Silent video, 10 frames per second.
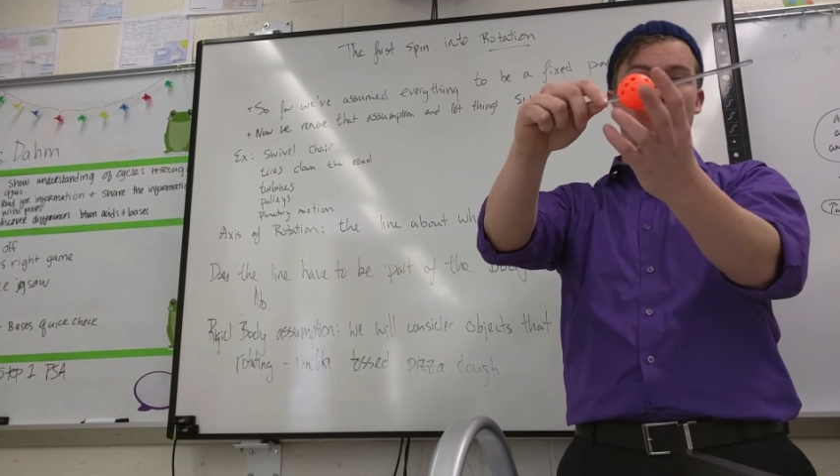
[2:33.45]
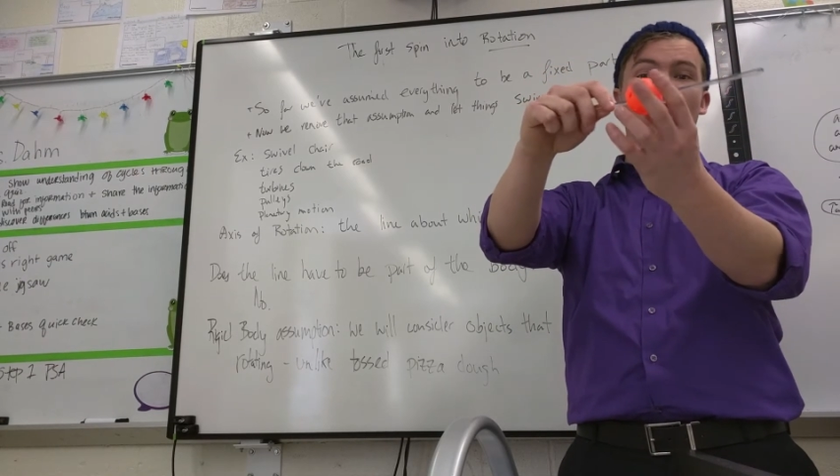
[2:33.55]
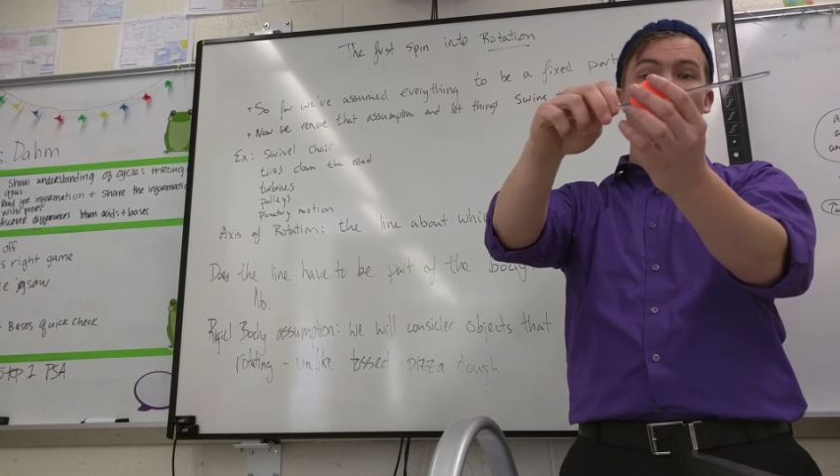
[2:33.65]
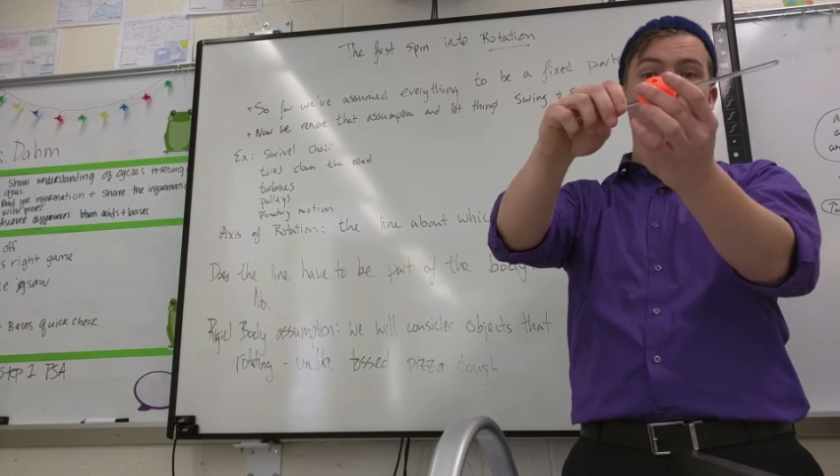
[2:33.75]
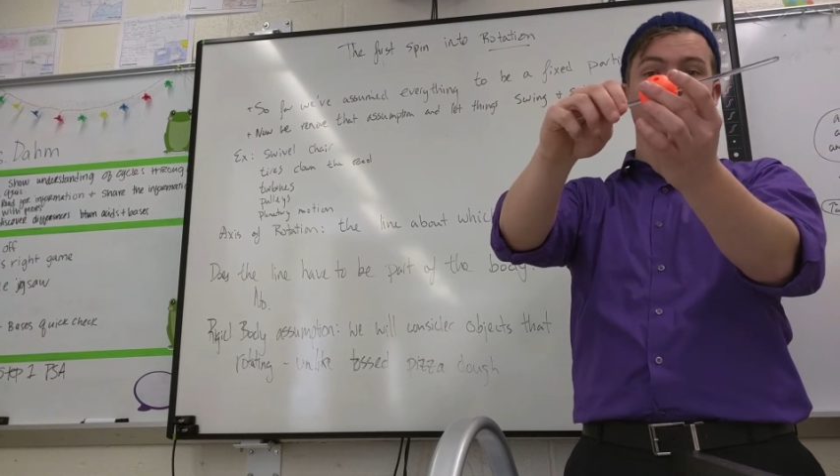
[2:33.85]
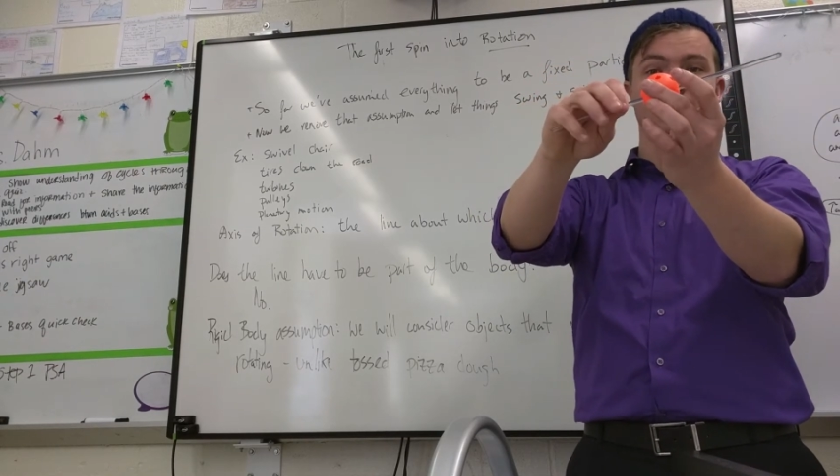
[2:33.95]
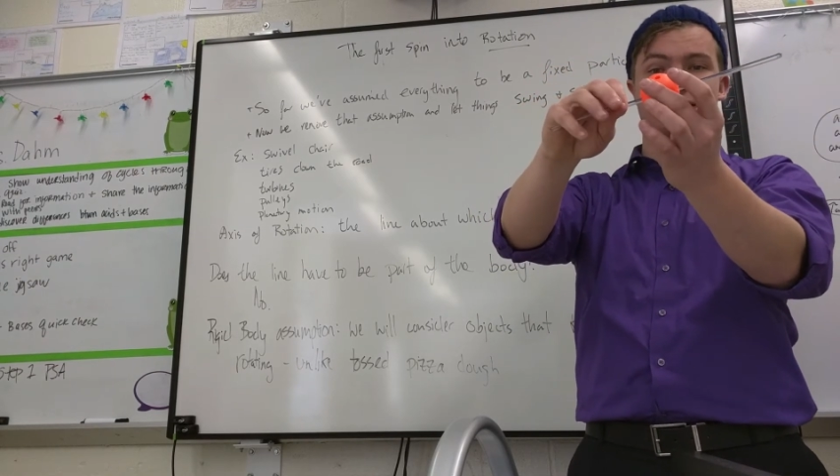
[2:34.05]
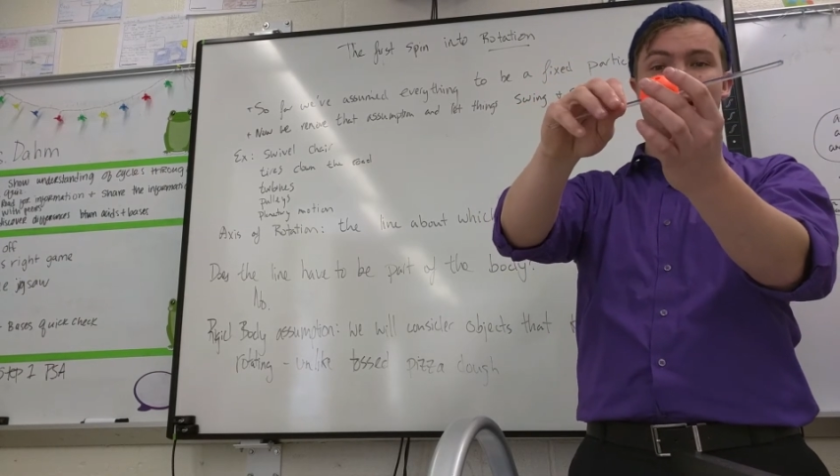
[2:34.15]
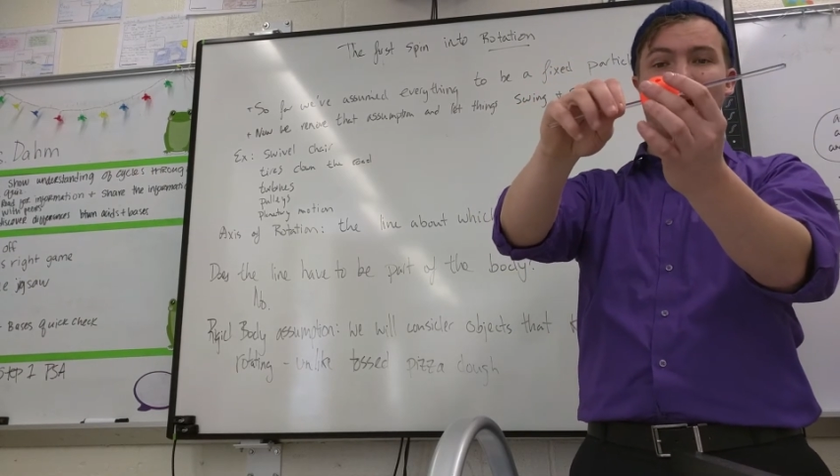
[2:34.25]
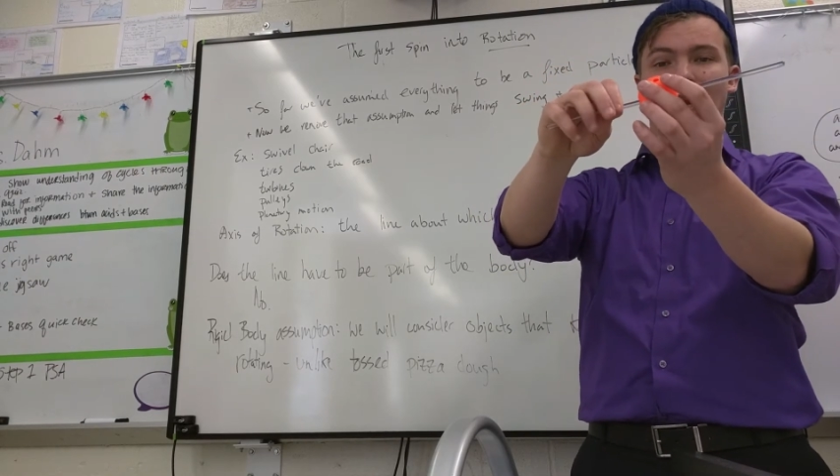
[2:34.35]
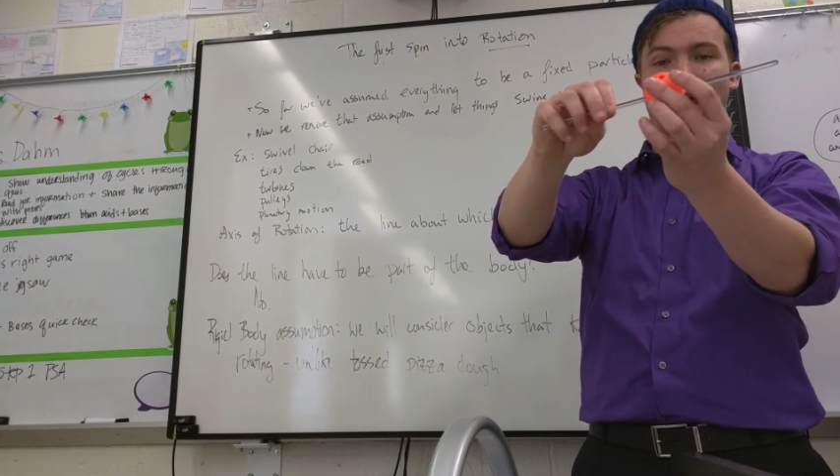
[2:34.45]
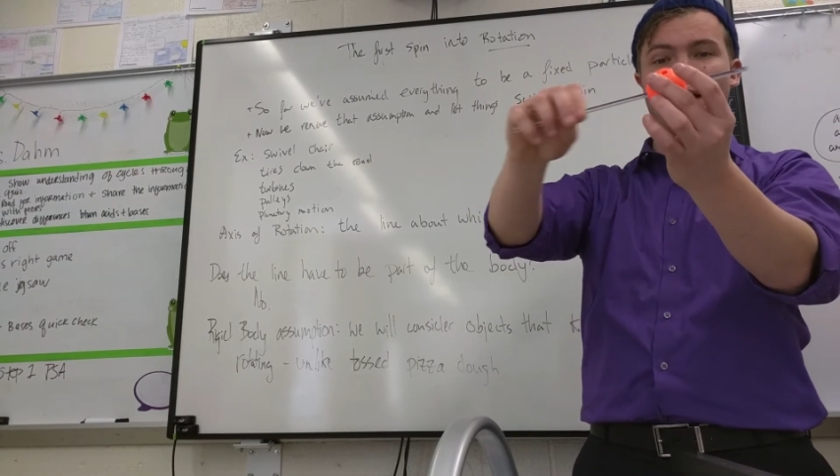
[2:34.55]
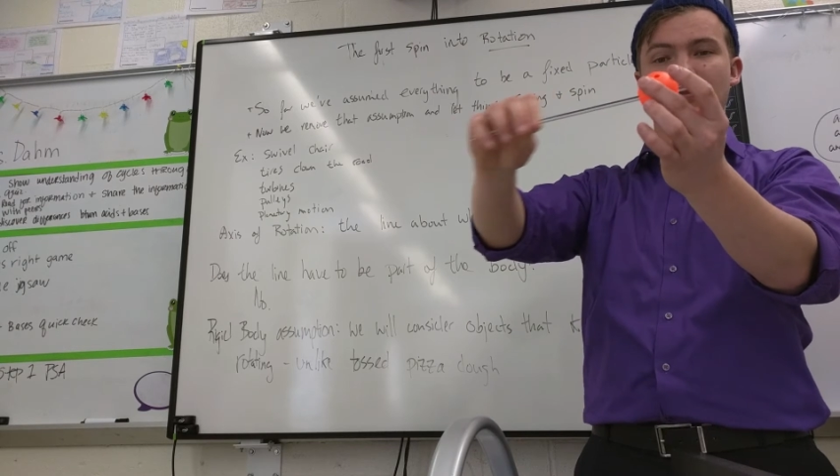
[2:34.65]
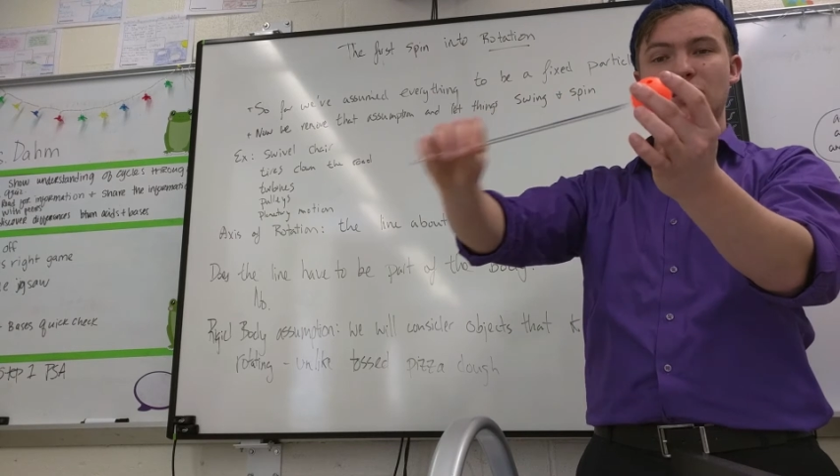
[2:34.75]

No, it does not have